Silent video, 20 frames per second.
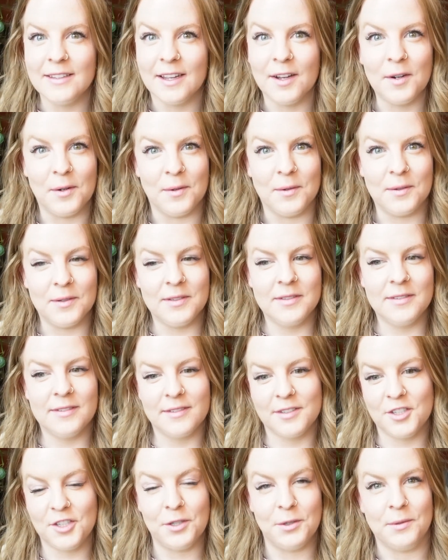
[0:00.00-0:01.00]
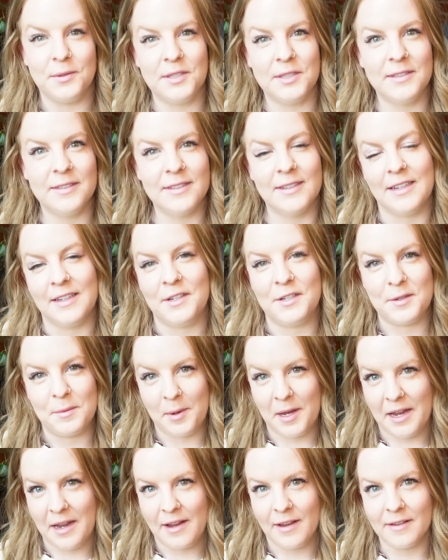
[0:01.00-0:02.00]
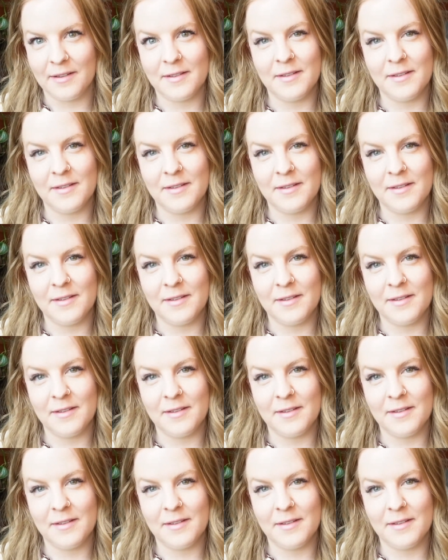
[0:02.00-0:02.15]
oh shoot, I need to be